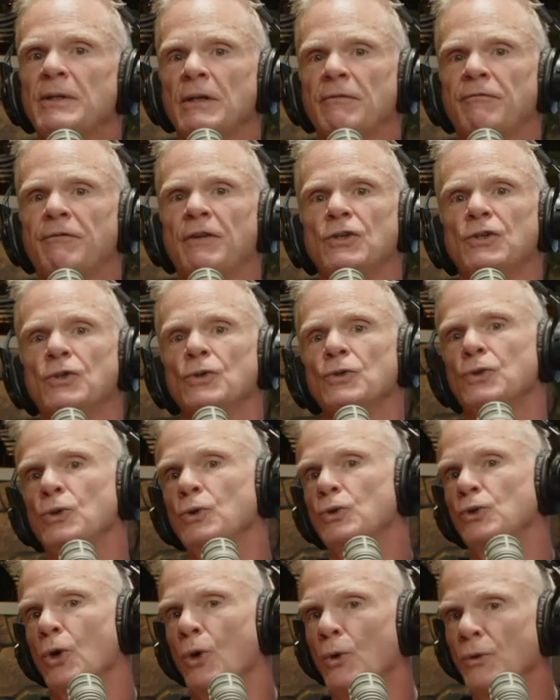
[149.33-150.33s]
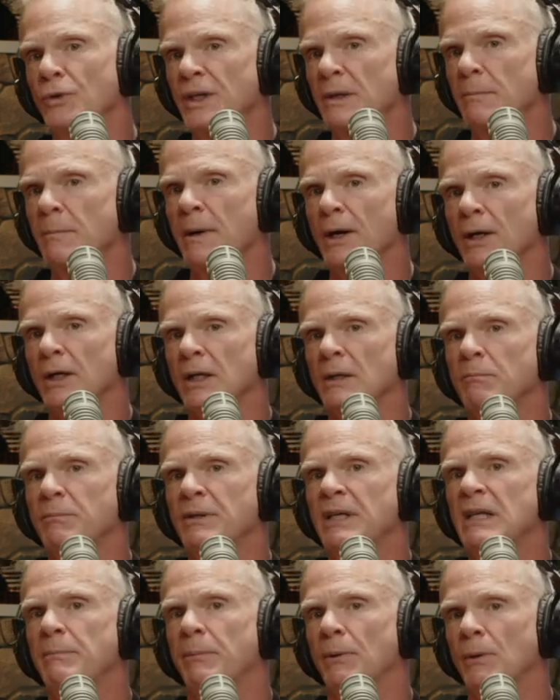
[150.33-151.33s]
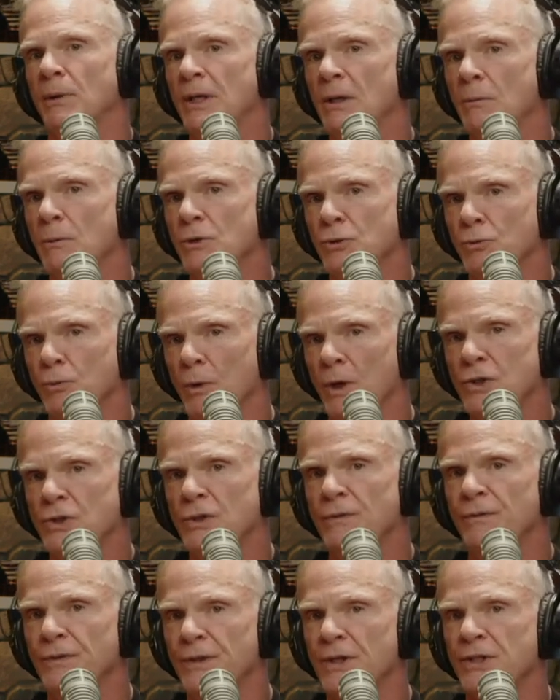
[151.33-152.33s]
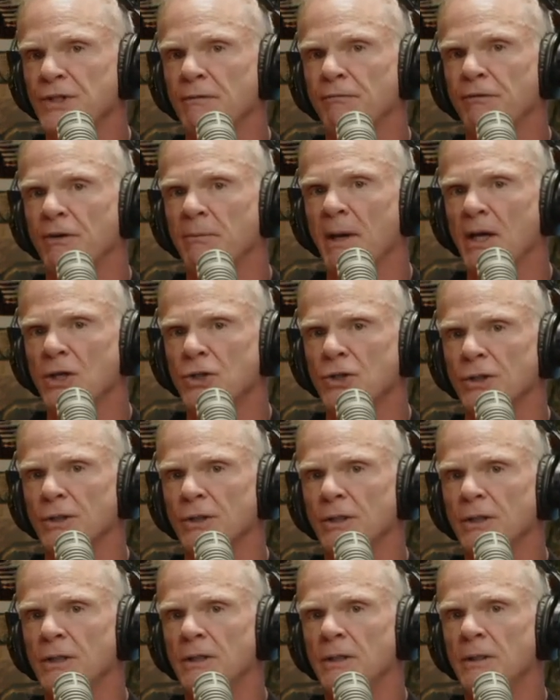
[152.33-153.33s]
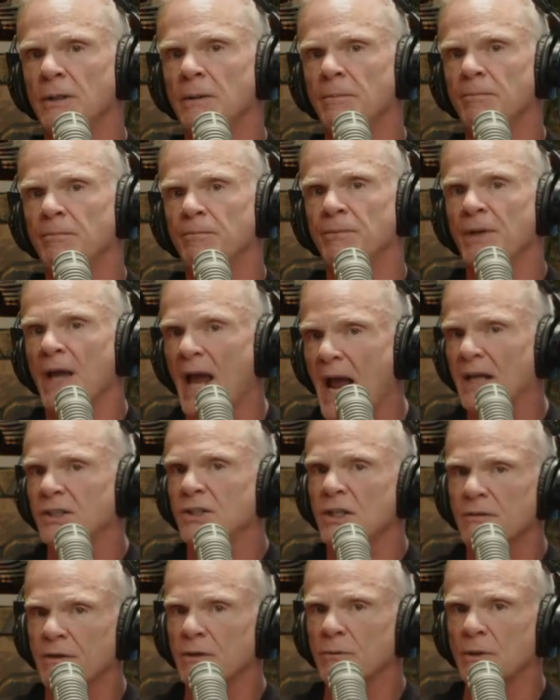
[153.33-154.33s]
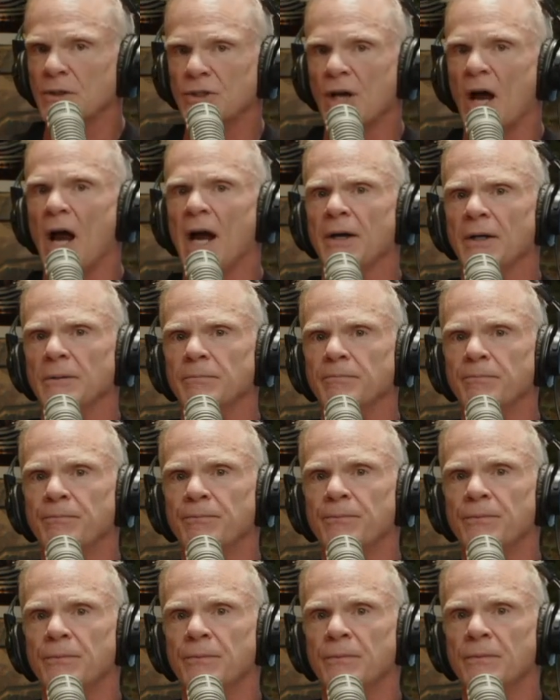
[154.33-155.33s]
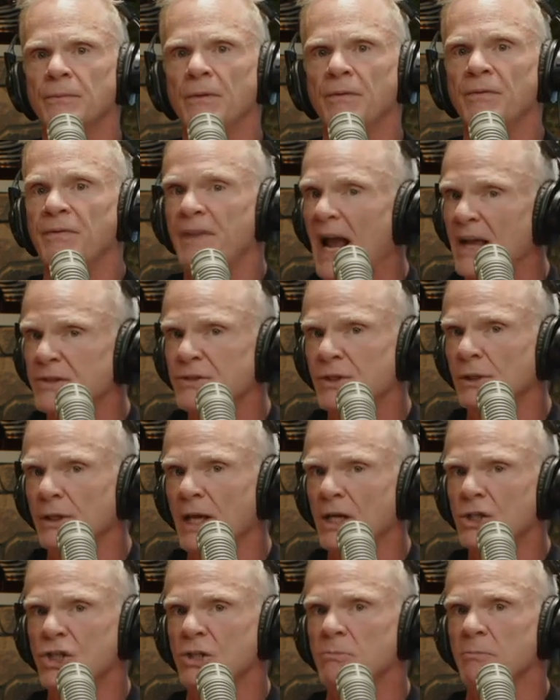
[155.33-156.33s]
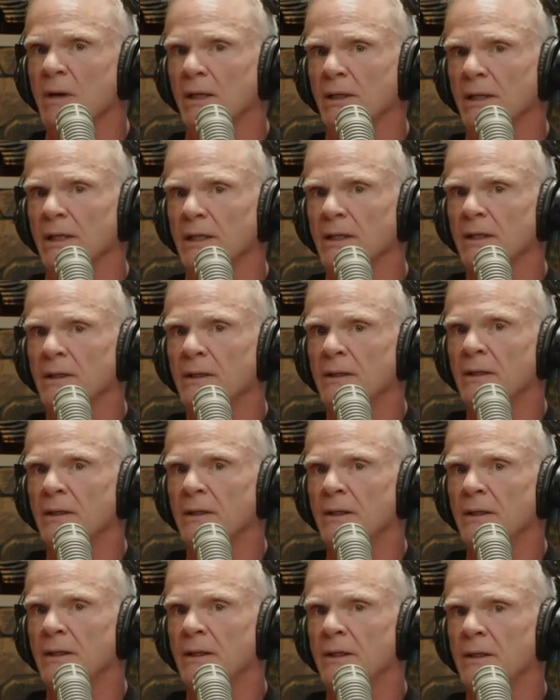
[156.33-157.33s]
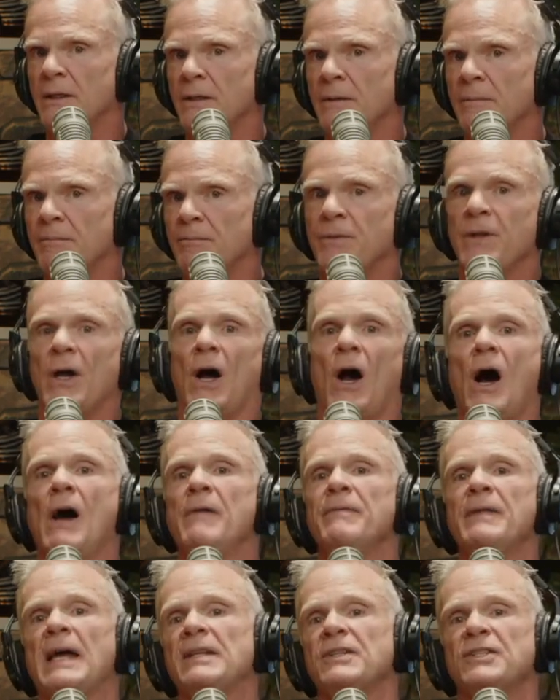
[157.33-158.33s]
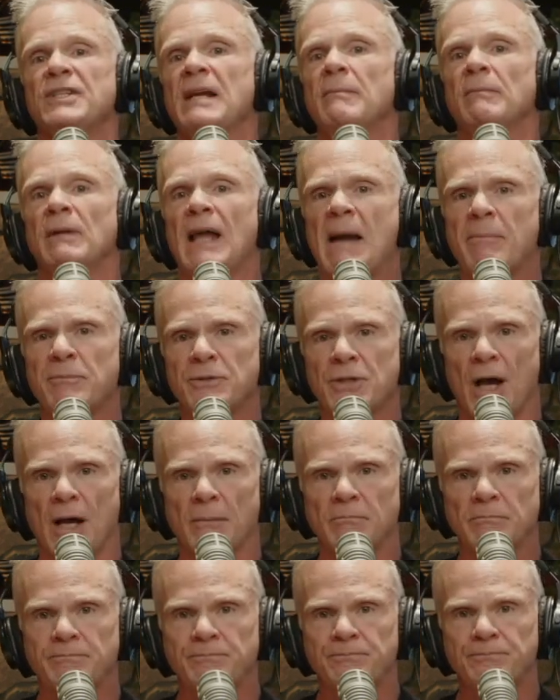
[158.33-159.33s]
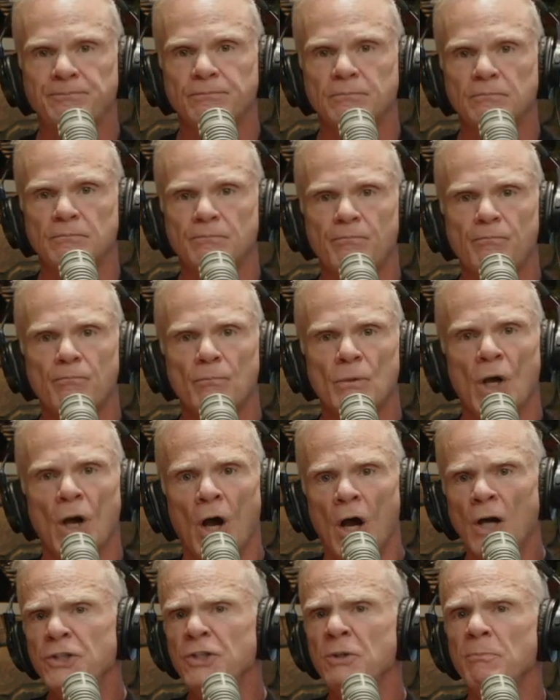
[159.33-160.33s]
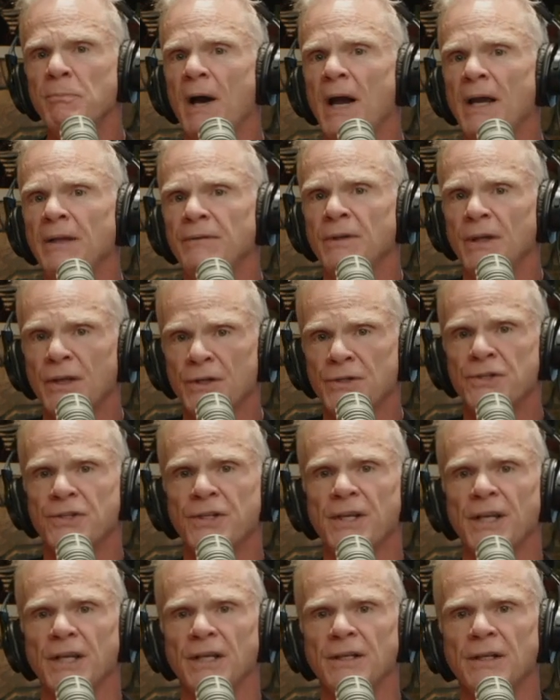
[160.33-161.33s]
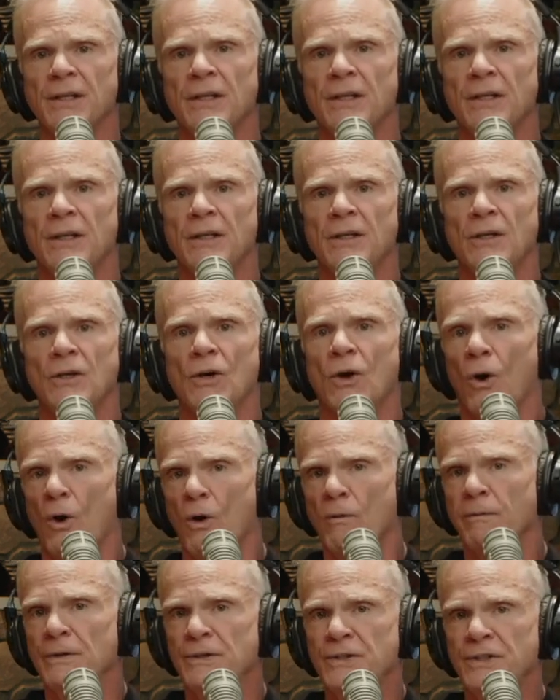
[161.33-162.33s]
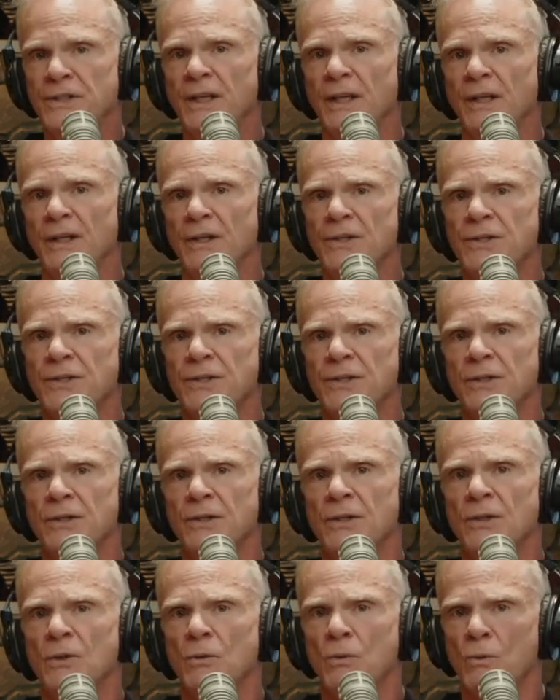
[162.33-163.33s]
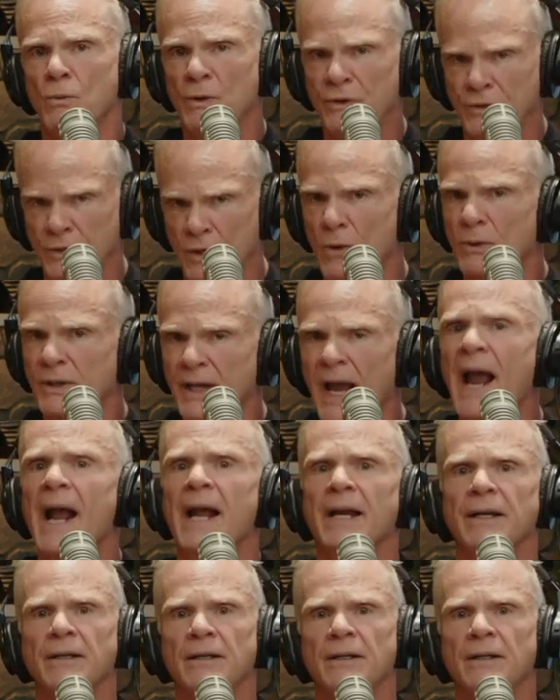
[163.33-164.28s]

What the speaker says: officials who told the American people it was Russian disinformation. Active and retired. That's election meddling. On that same laptop, Hunter Biden is seen overseas with cocaine